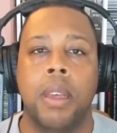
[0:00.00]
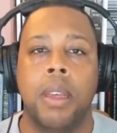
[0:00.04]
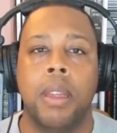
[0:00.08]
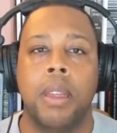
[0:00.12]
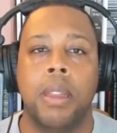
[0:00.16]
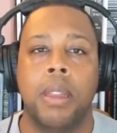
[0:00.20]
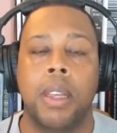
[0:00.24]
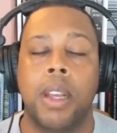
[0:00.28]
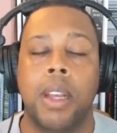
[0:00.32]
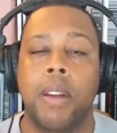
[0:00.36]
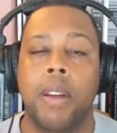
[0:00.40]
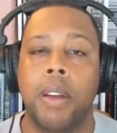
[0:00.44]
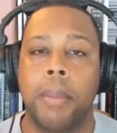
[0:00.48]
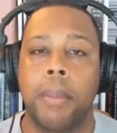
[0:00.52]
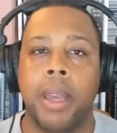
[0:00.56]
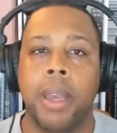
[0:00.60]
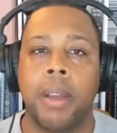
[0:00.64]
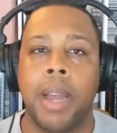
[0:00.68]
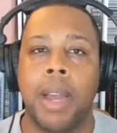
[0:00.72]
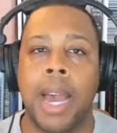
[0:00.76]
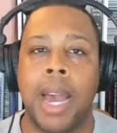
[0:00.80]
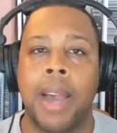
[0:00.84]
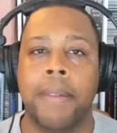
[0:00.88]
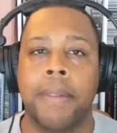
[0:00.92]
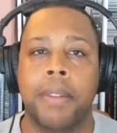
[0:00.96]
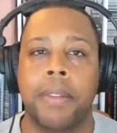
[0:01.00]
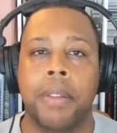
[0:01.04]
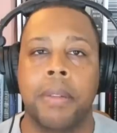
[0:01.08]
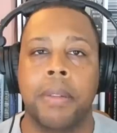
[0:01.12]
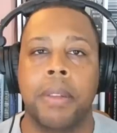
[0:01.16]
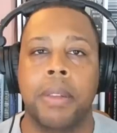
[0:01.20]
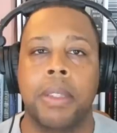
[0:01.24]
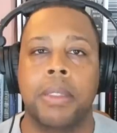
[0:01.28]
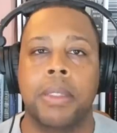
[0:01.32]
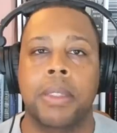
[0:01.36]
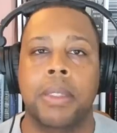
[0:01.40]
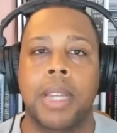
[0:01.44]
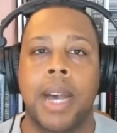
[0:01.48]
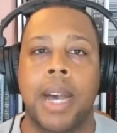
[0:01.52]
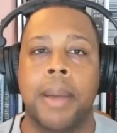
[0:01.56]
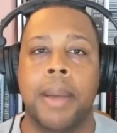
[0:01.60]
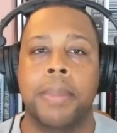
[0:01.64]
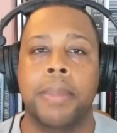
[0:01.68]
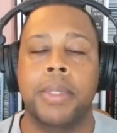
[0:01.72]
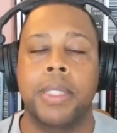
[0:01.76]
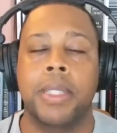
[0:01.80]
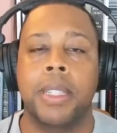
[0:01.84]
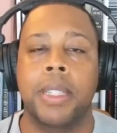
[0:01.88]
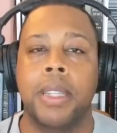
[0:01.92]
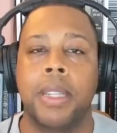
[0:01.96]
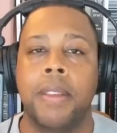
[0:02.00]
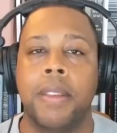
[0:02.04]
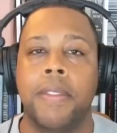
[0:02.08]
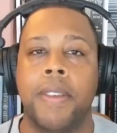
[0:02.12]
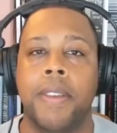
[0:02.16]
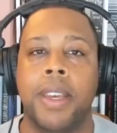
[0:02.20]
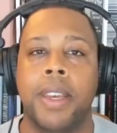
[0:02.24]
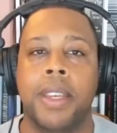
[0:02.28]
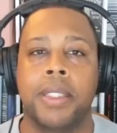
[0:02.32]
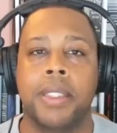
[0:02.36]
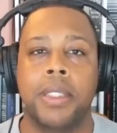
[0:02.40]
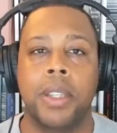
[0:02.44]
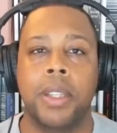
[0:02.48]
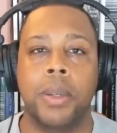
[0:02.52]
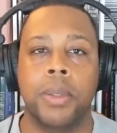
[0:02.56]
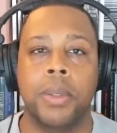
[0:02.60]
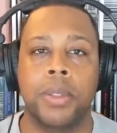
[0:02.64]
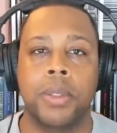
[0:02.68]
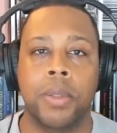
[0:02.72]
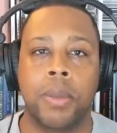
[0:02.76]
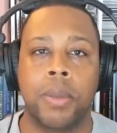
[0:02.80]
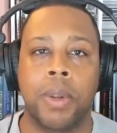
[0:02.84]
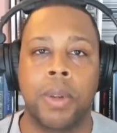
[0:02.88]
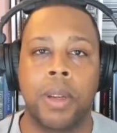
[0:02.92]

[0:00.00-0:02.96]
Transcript: the current mayor after this cop city phase goes